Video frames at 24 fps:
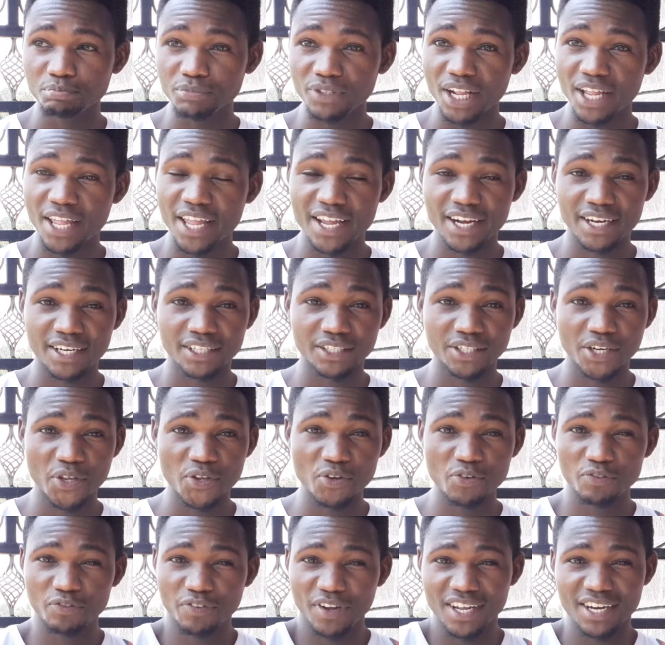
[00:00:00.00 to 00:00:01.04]
and you
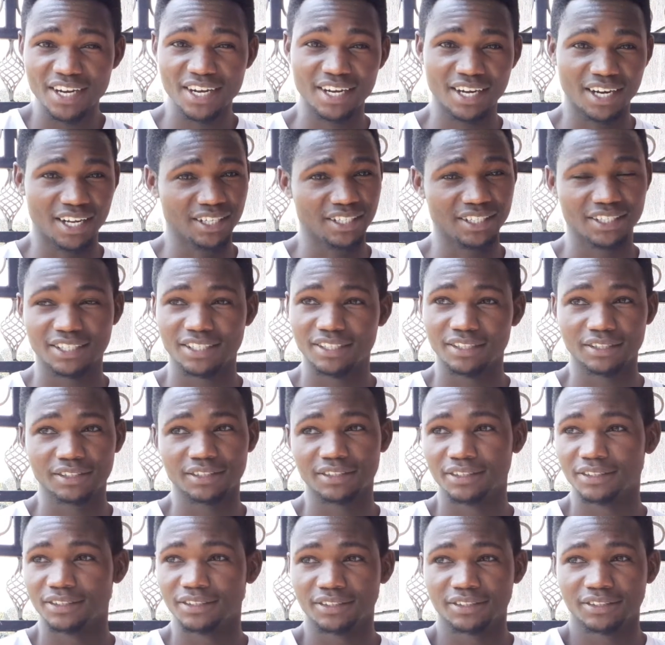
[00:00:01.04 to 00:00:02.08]
feel like
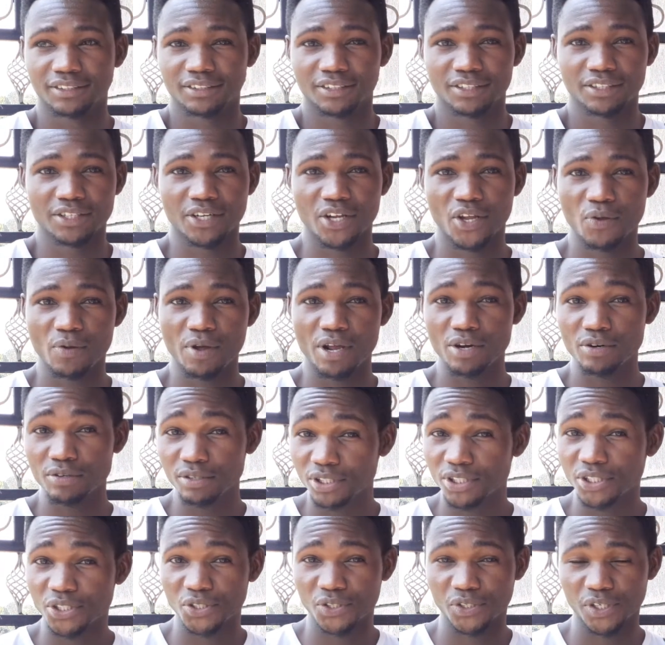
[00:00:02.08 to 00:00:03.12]
you are
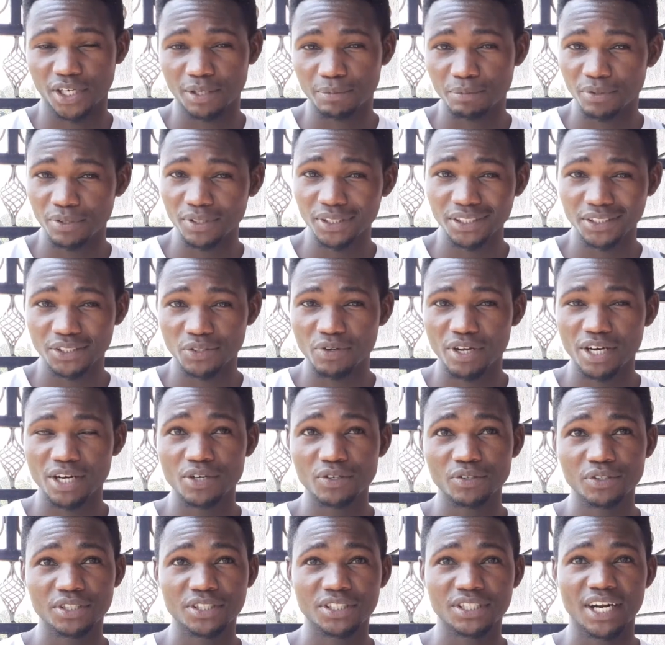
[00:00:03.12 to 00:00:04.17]
not troubled, you are
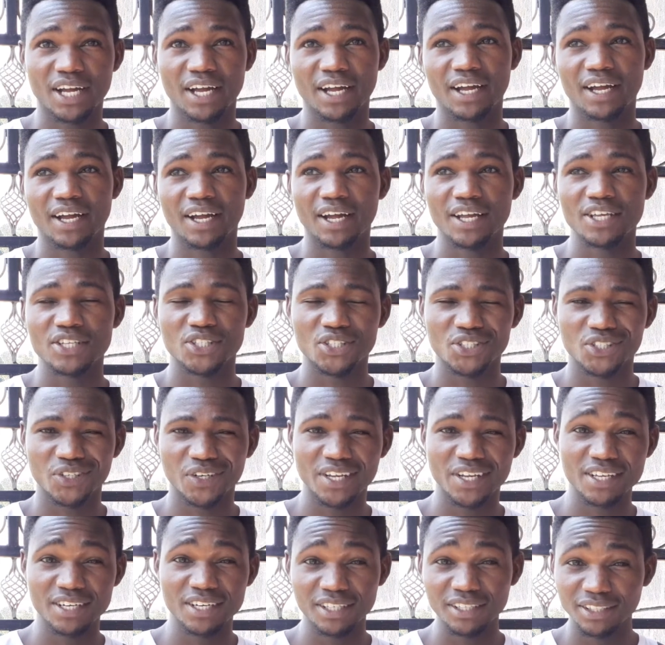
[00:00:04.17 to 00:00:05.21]
not
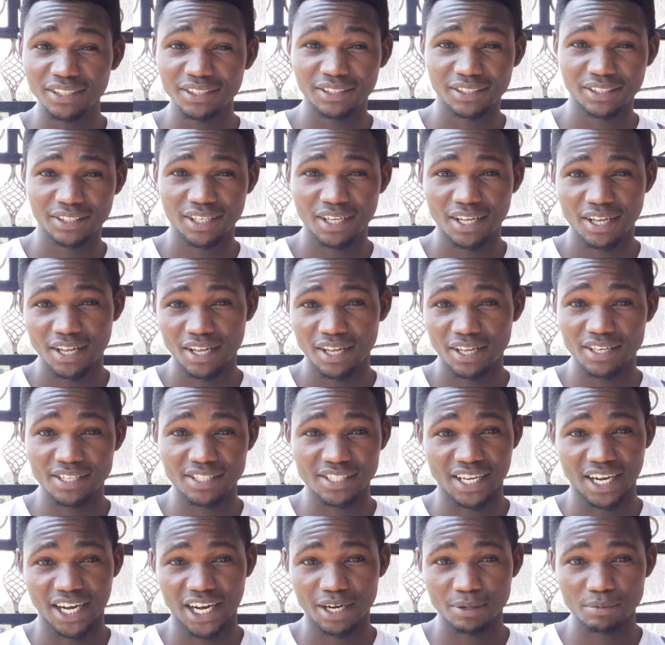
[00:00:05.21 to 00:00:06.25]
straining in
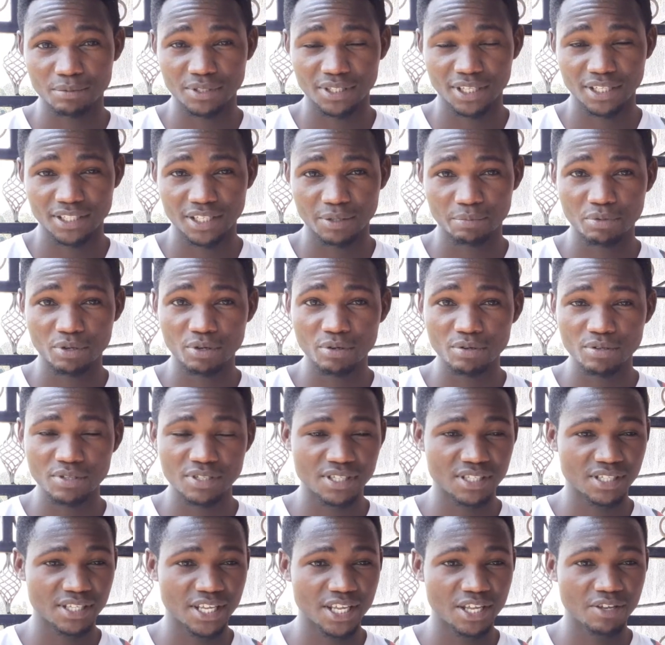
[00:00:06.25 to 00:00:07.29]
circumstances,
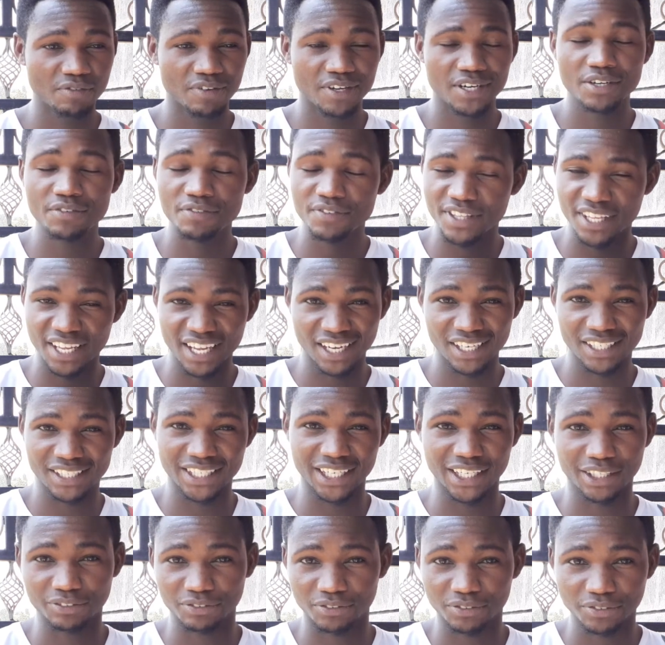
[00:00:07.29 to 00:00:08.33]
because even if they are
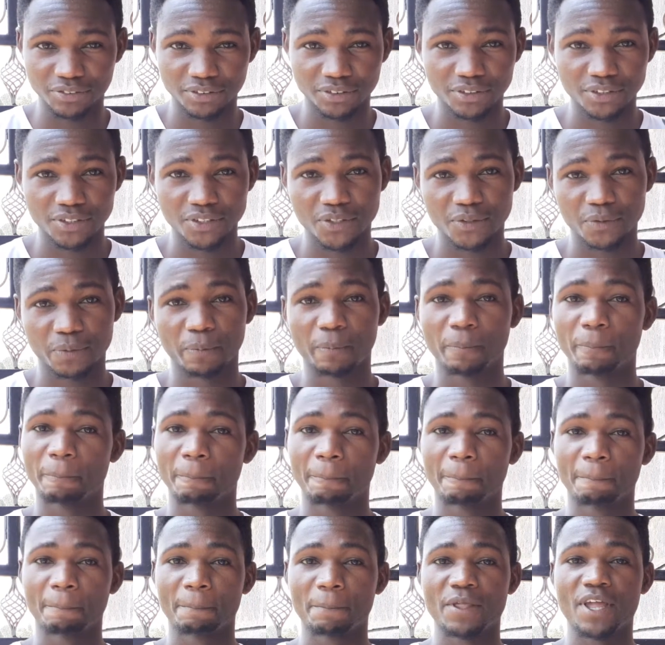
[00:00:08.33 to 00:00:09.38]
tough,
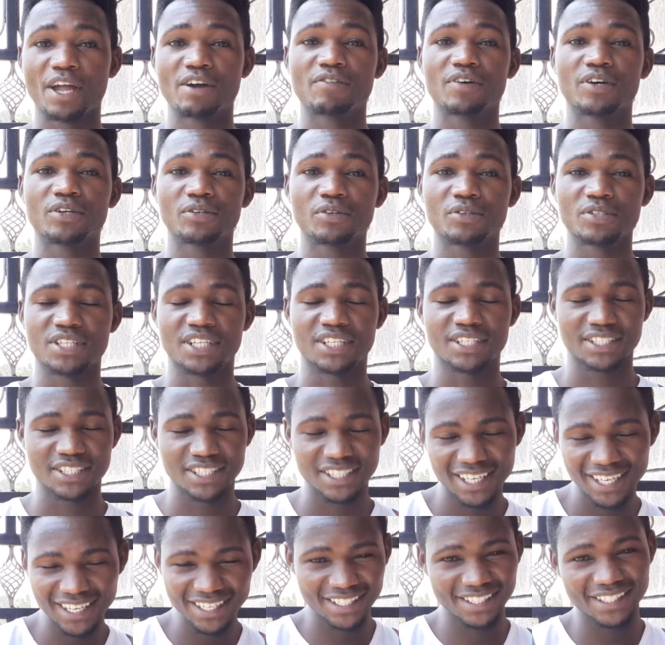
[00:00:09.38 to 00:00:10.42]
you have also
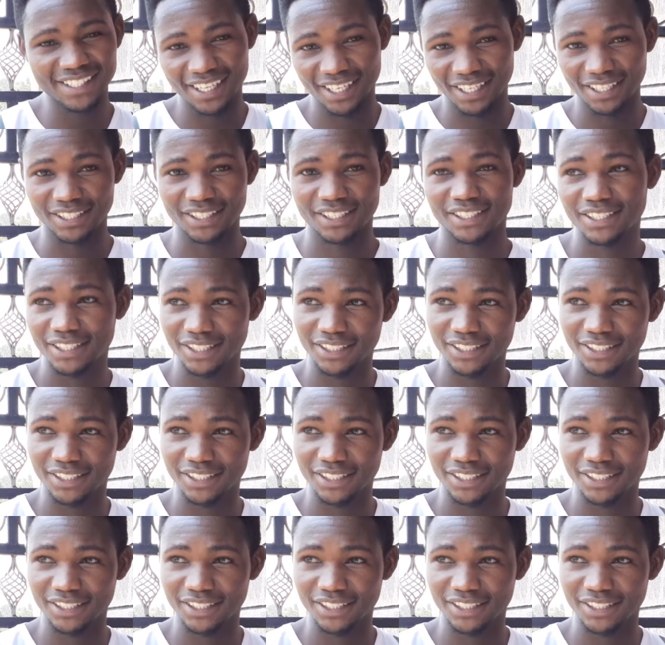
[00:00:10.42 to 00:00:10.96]
suggested